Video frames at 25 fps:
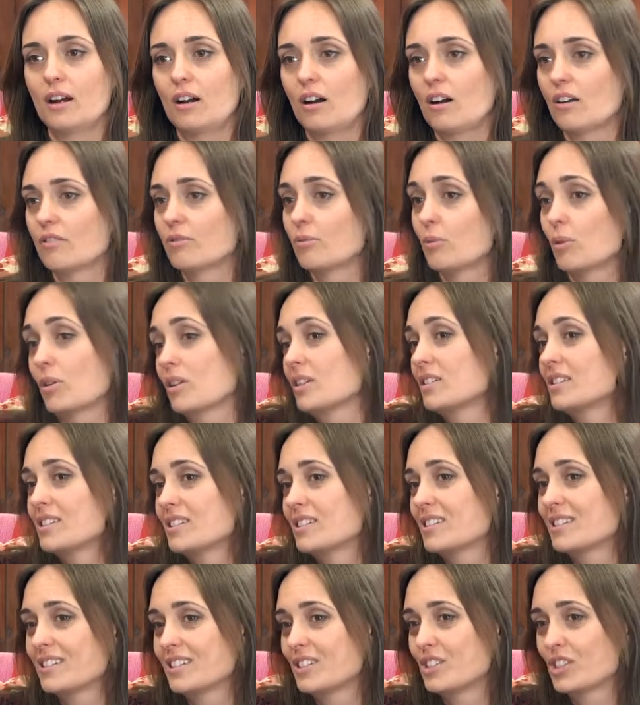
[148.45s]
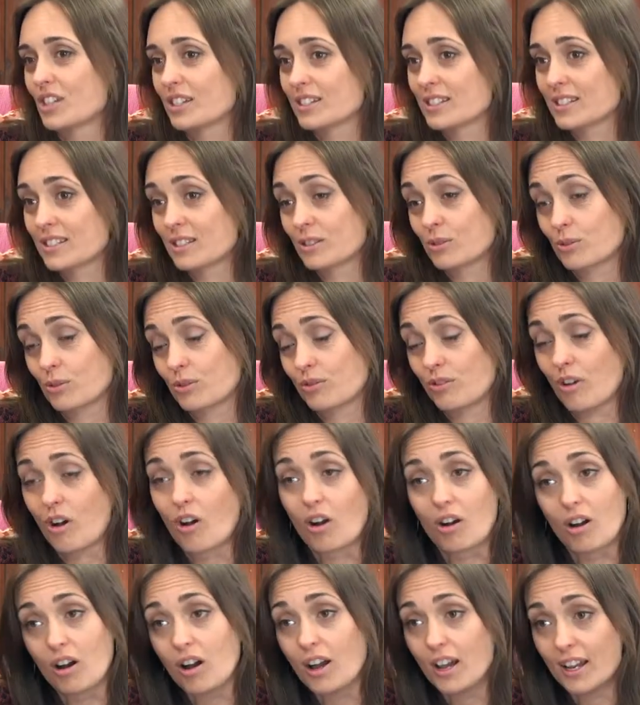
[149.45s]
I've wanted to just sort of
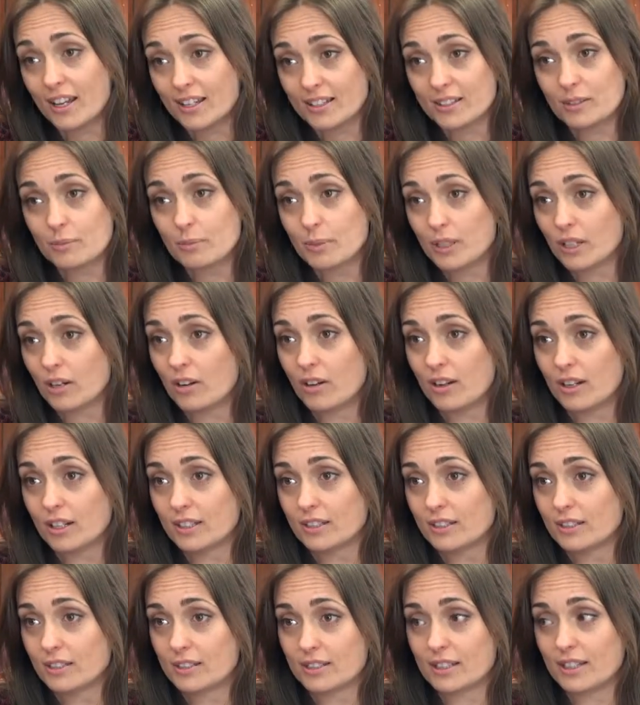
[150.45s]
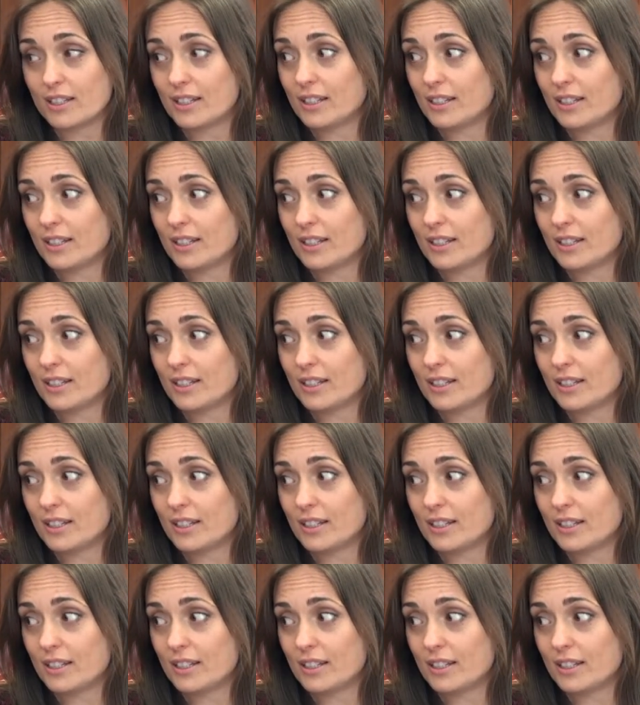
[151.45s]
hide behind